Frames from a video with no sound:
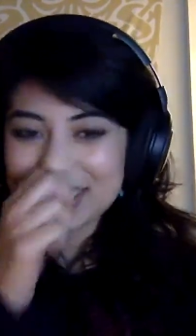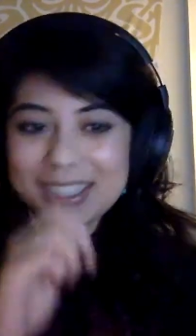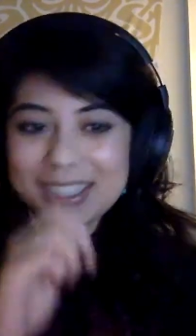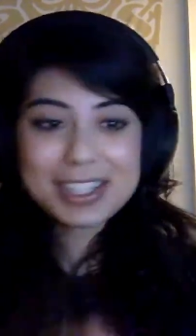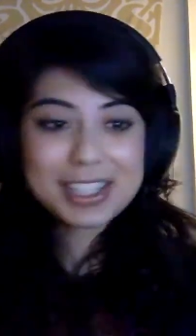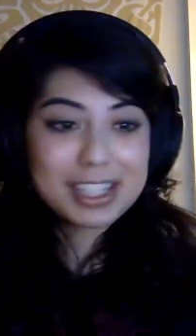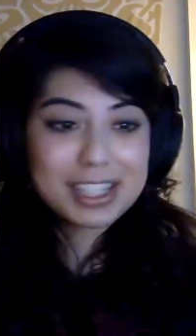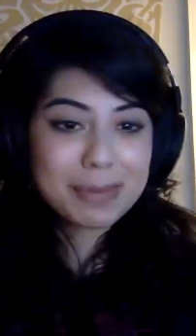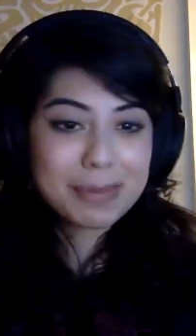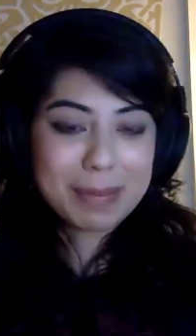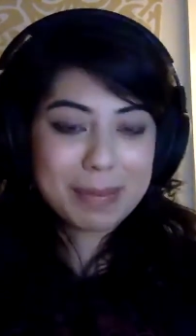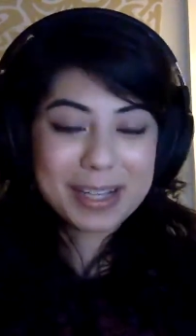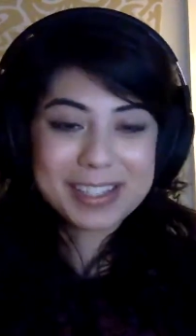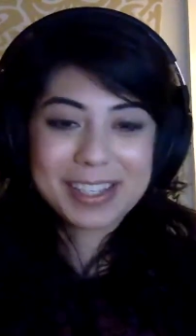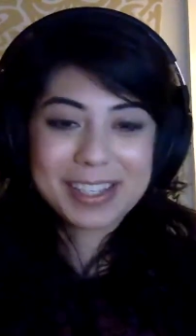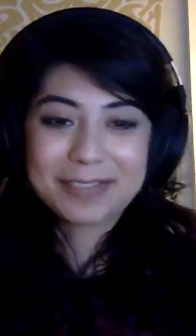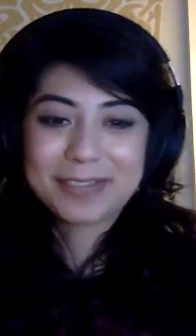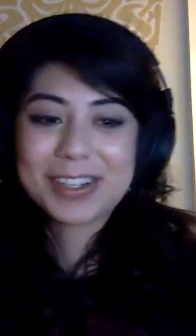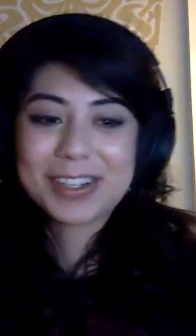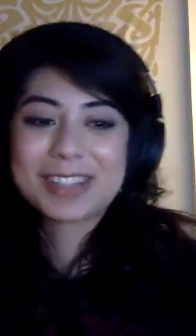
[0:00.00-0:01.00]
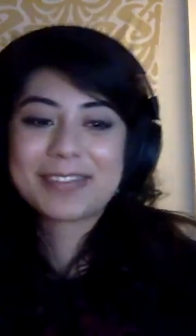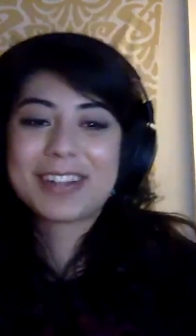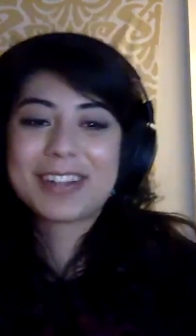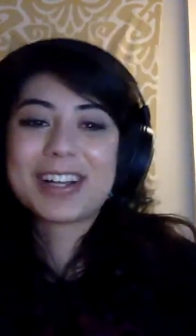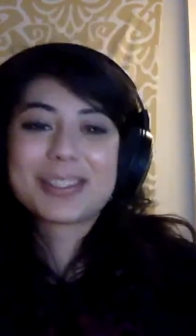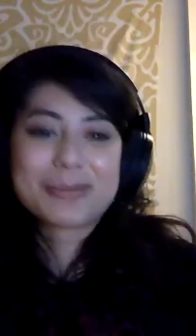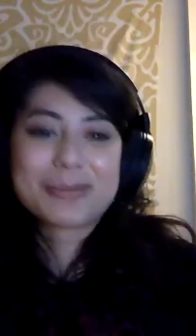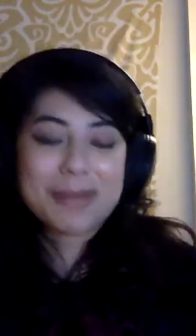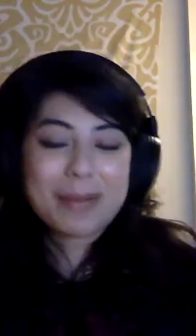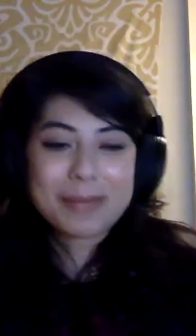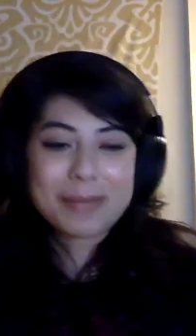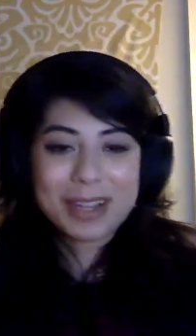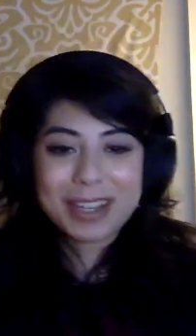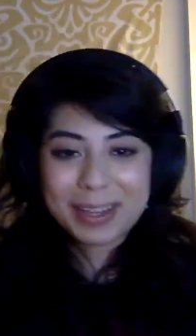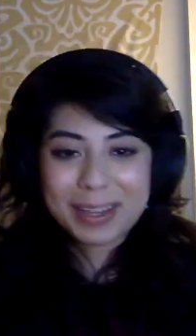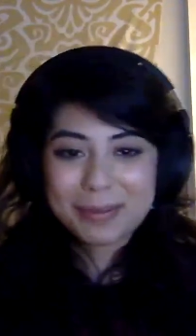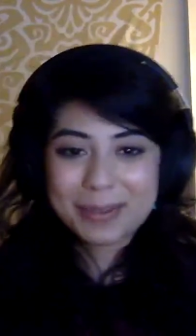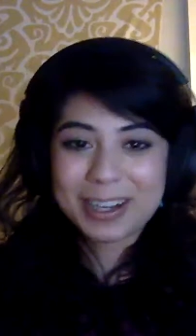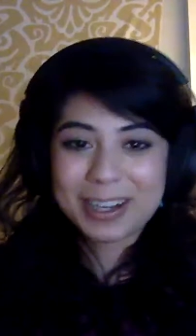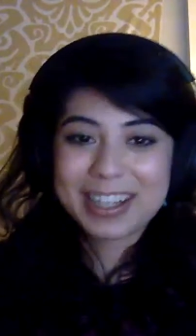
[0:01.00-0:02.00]
So my blessing, first of all, is remembering
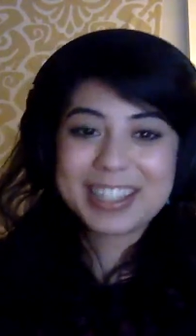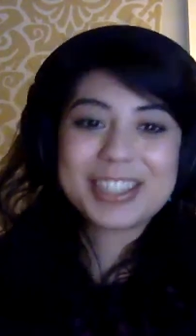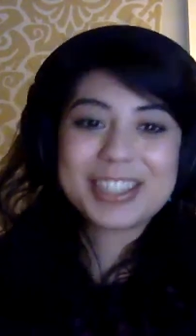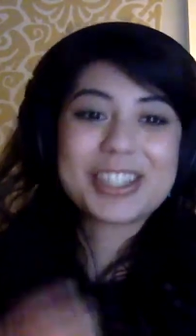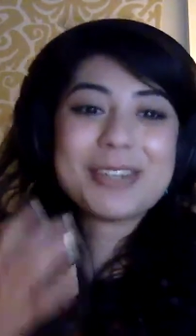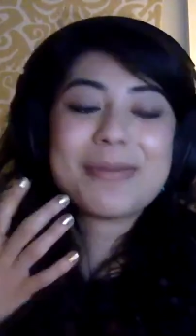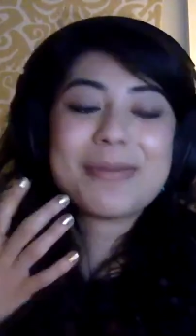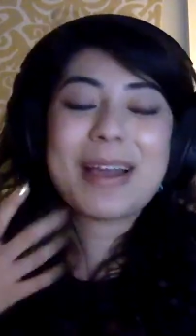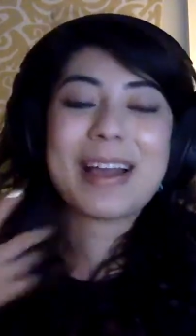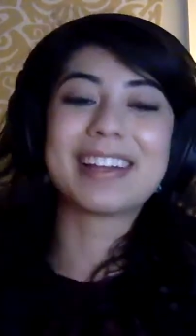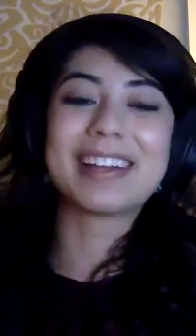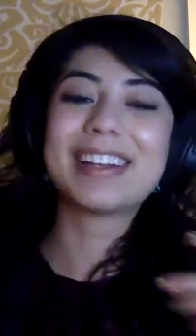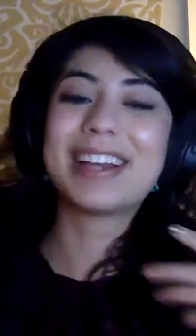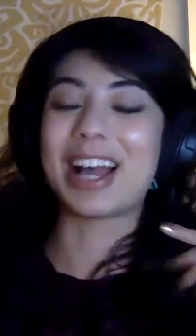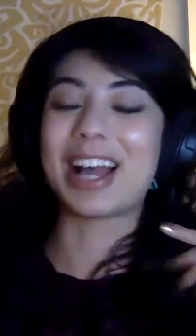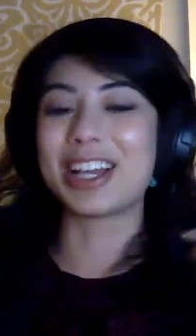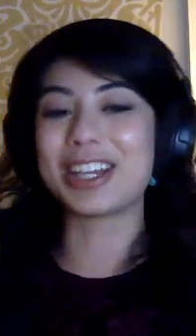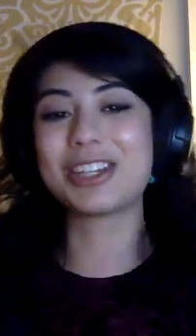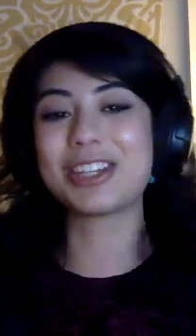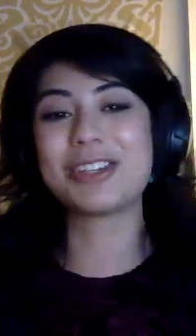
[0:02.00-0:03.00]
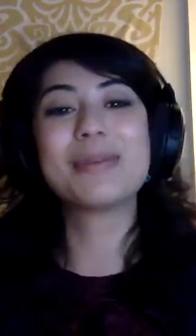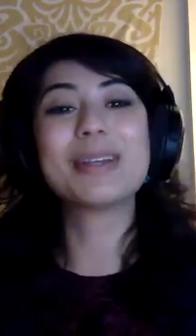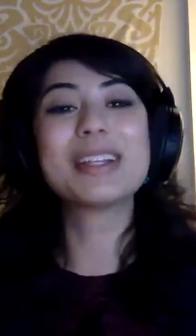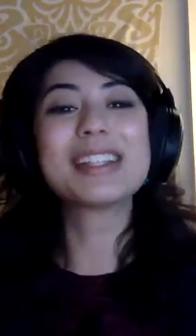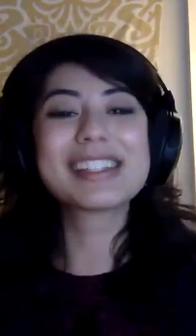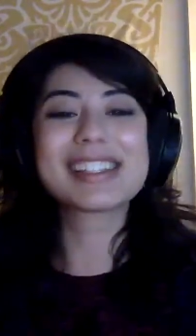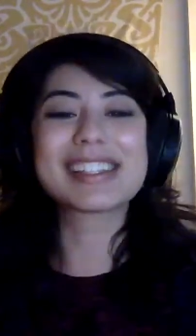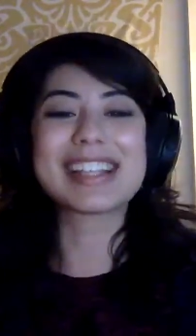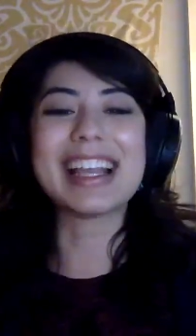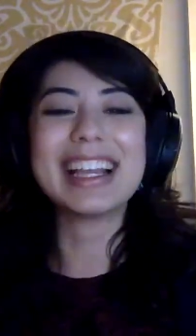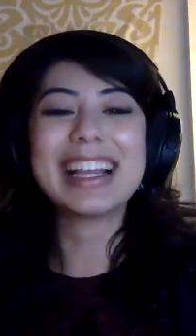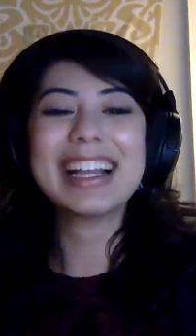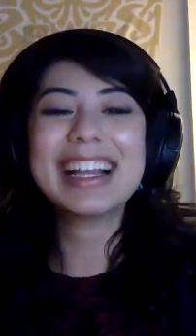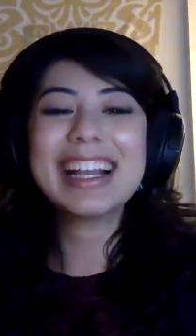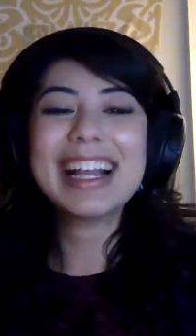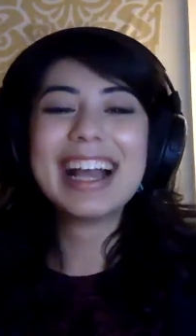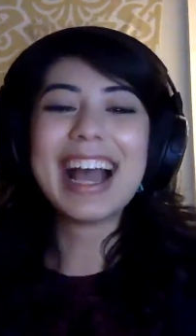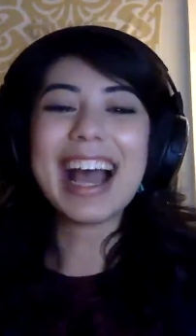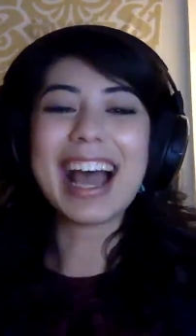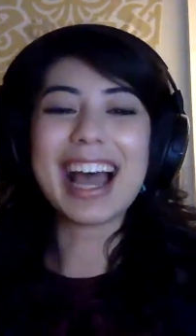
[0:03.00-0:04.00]
that we are each humans,
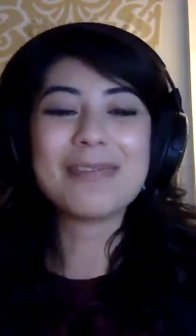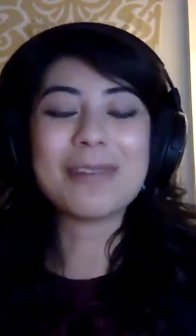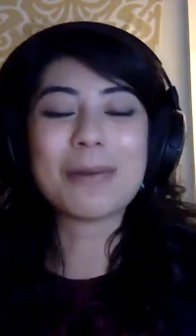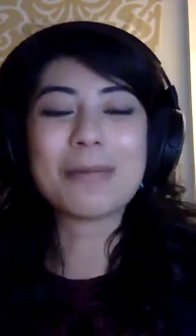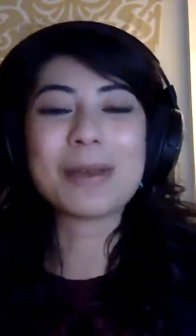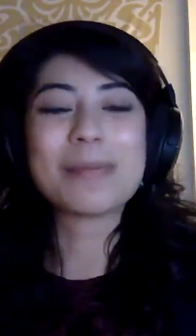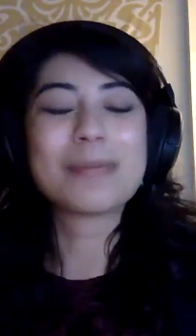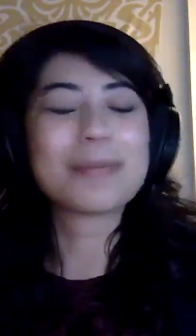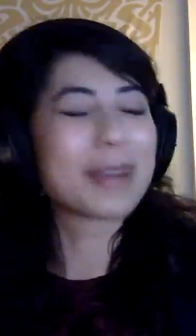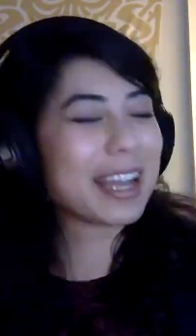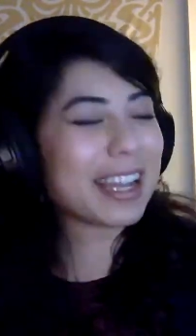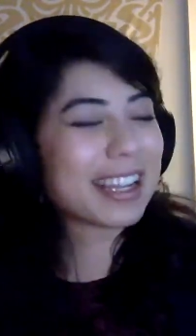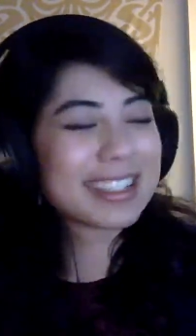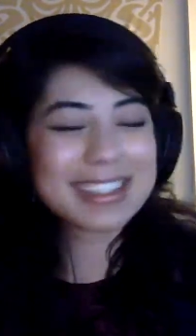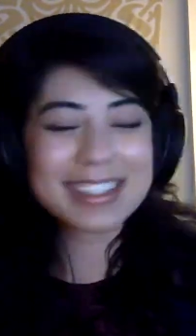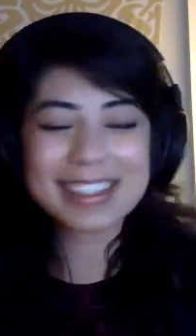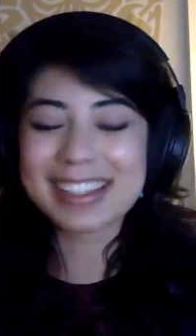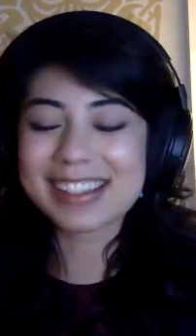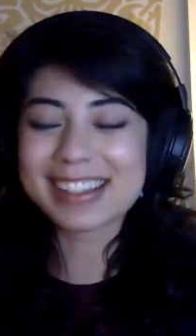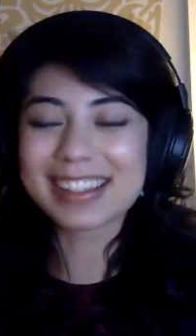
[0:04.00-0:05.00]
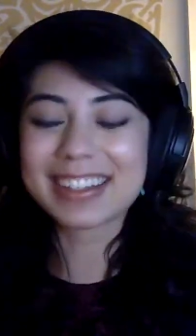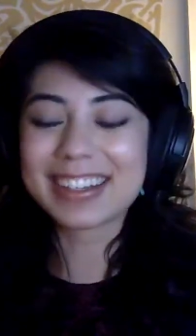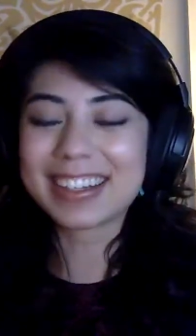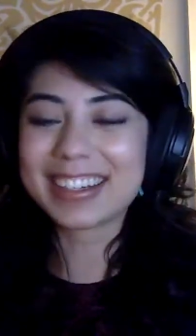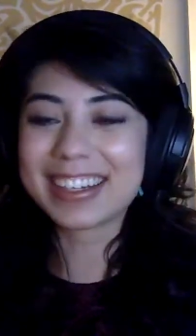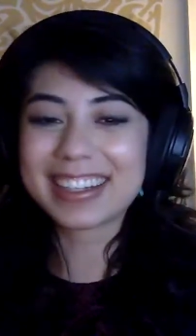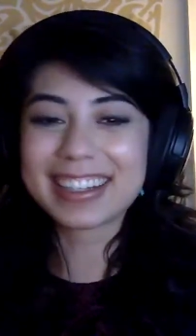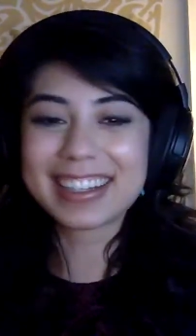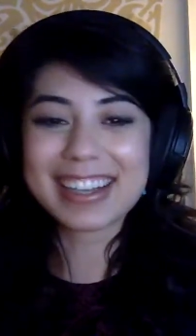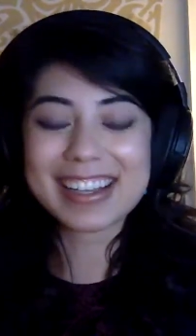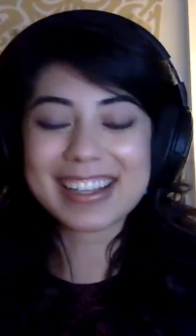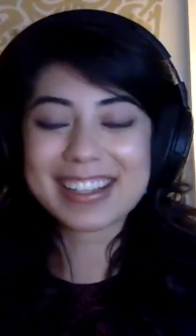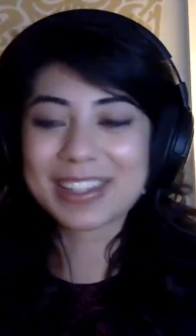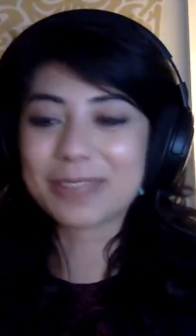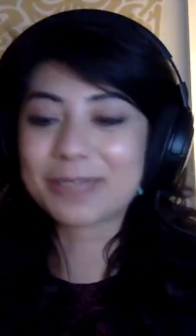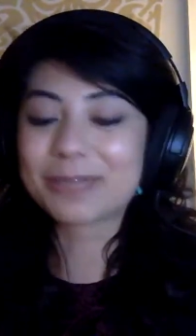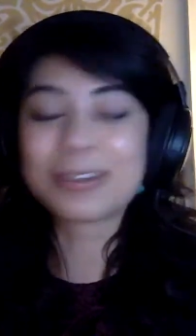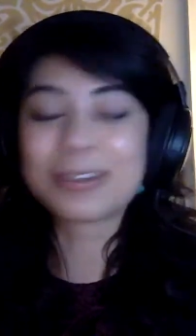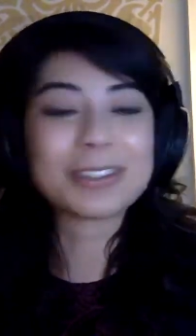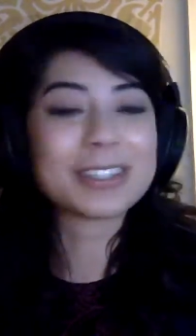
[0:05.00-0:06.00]
and what we bring to this learning is the
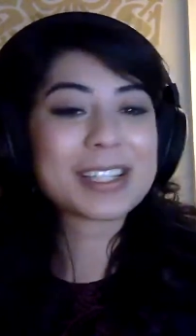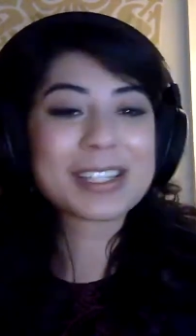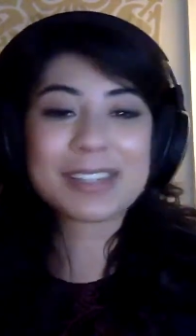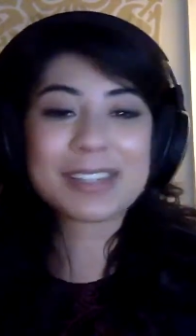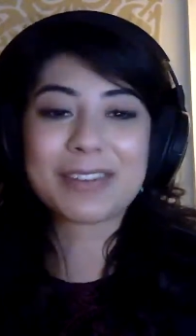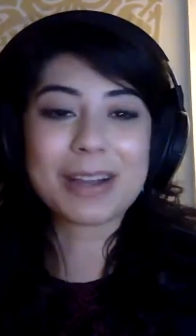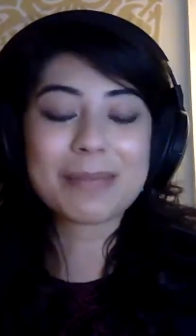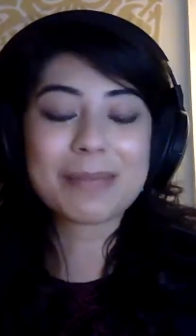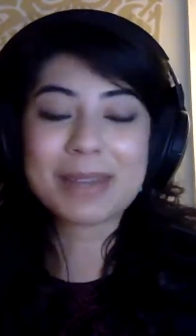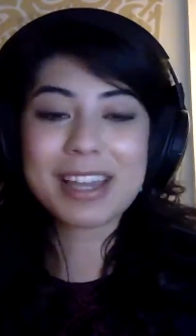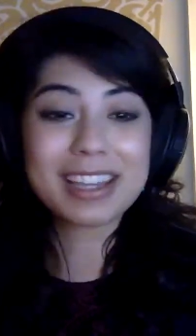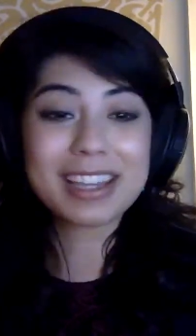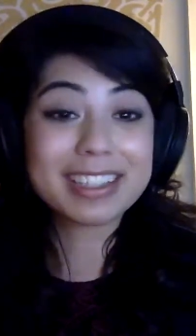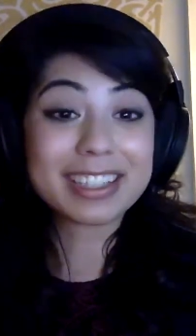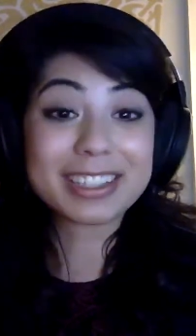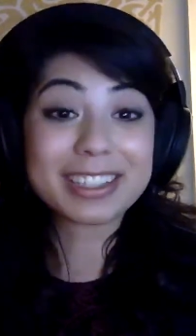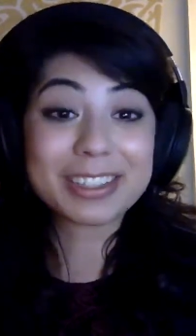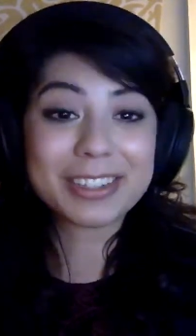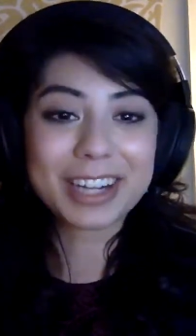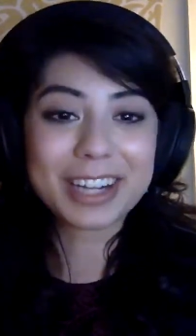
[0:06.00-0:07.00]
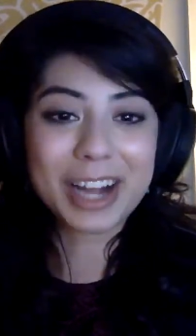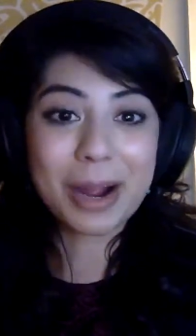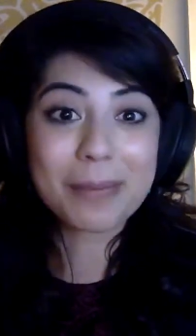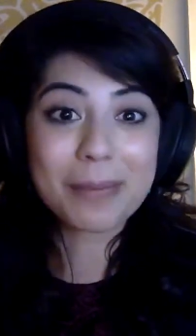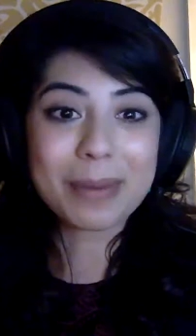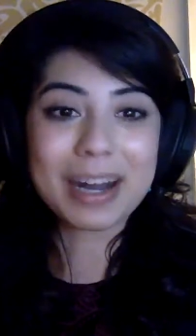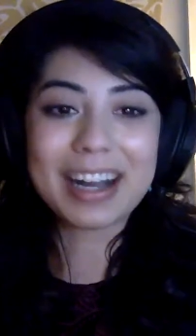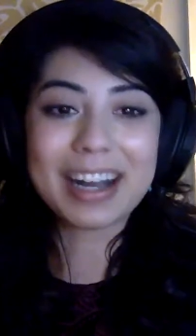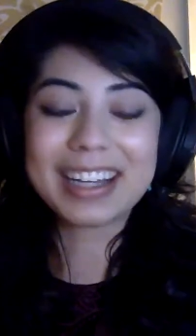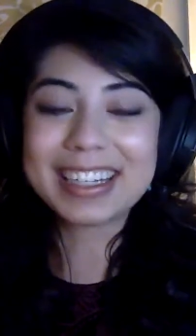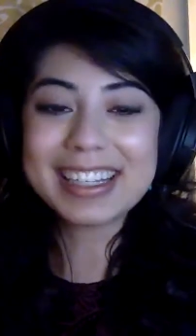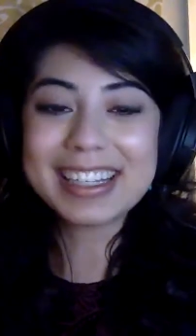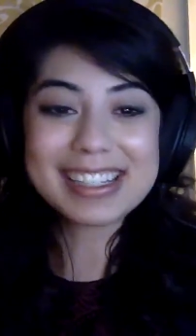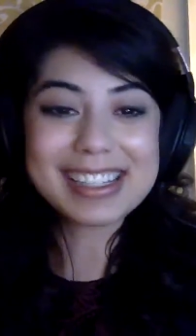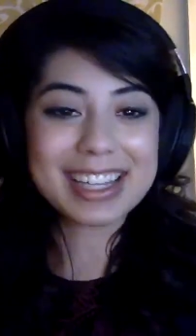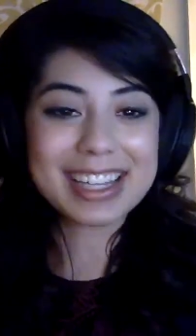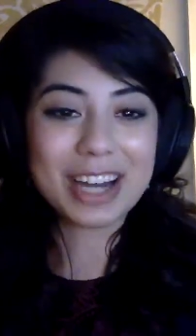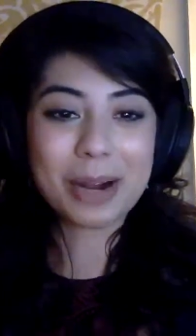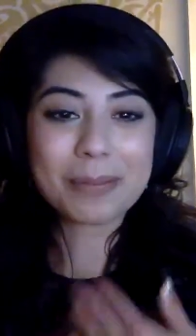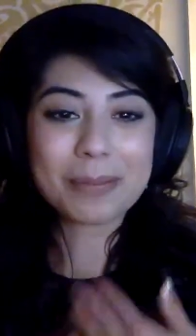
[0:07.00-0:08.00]
fullness of our being, including our bodies
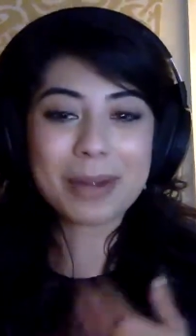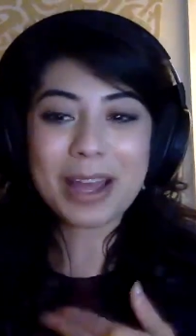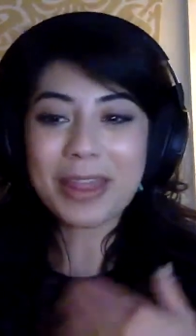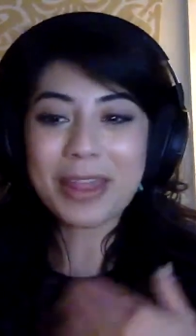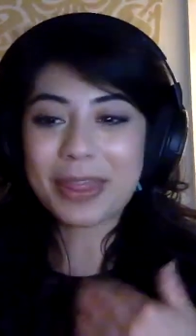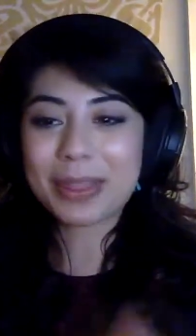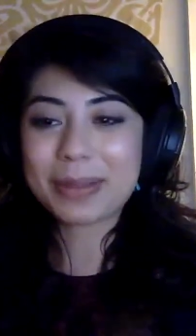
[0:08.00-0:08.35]
and our breath.